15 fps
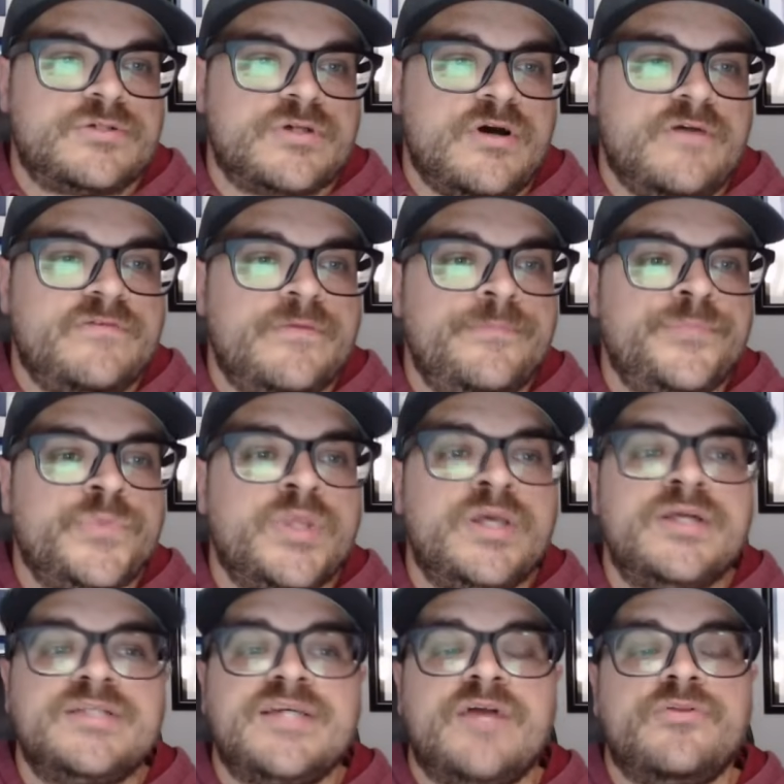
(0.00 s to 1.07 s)
off.
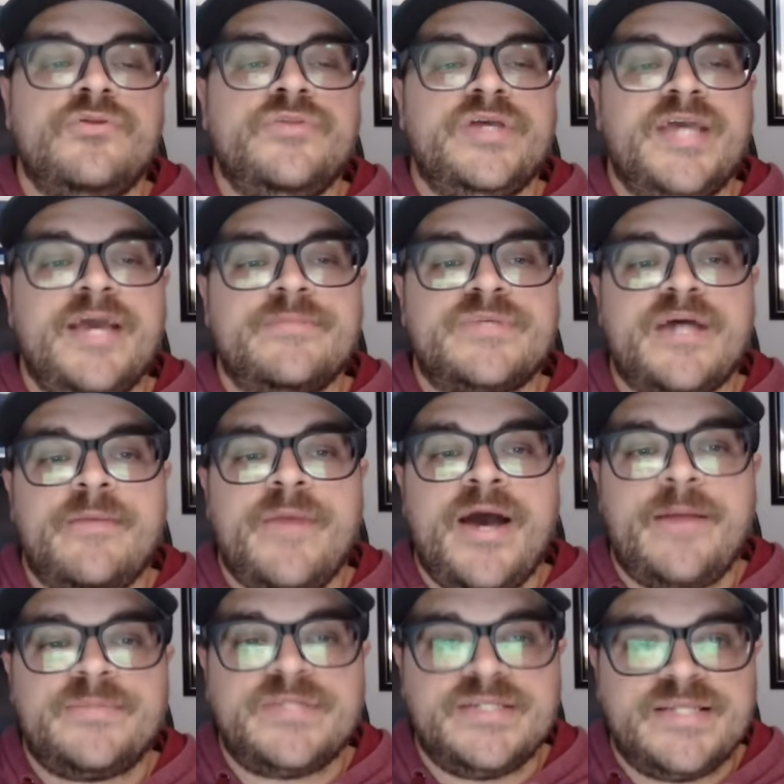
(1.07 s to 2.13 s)
Download the Game Time
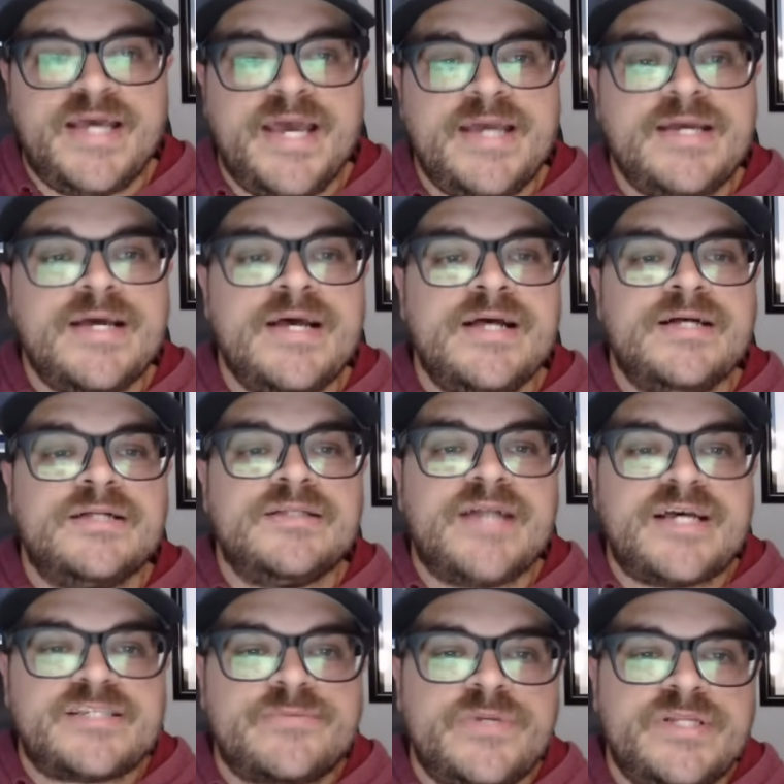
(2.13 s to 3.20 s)
app today.
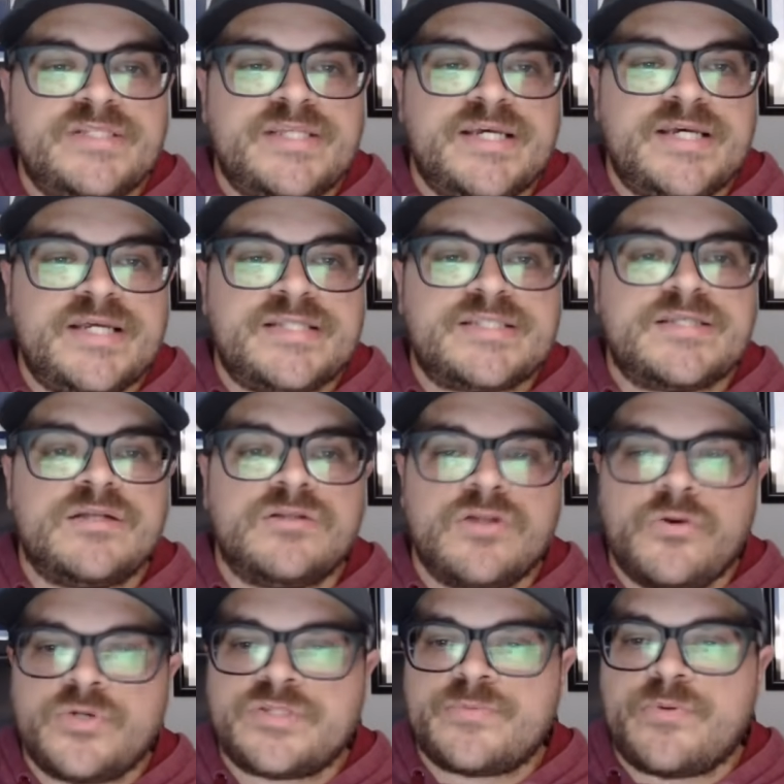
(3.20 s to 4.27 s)
Last minute tickets,
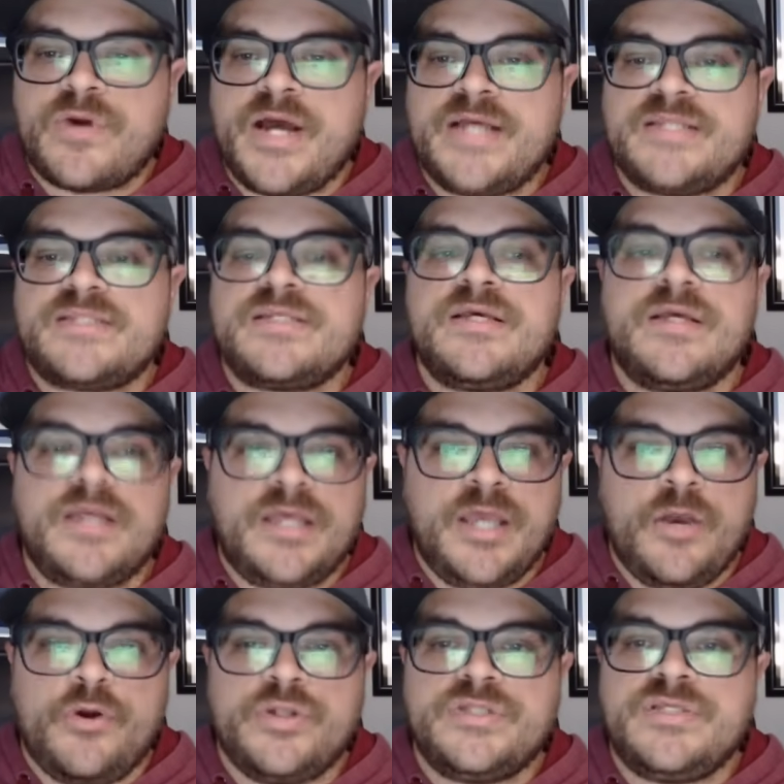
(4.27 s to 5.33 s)
lowest price
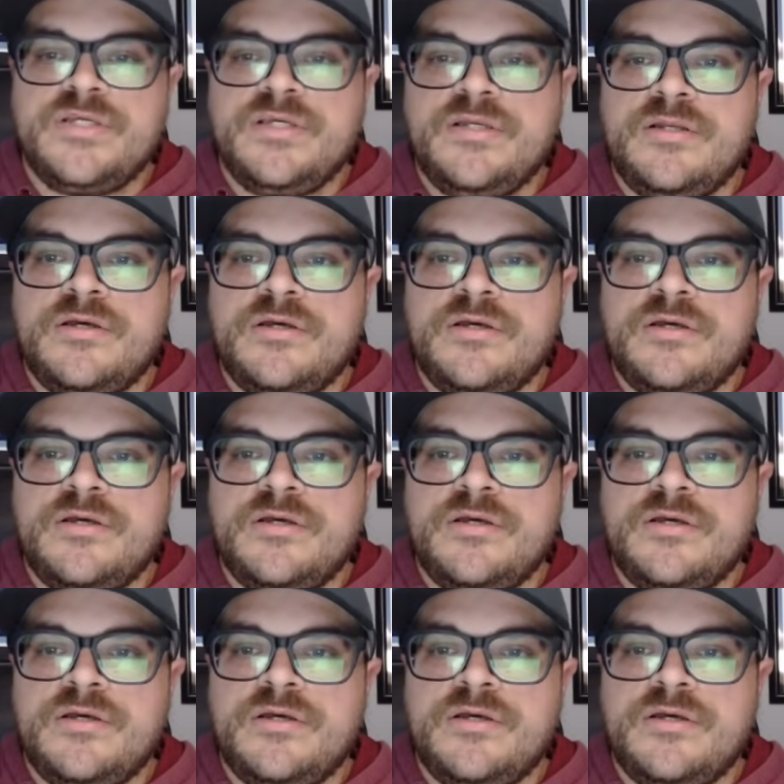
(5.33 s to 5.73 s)
guaranteed.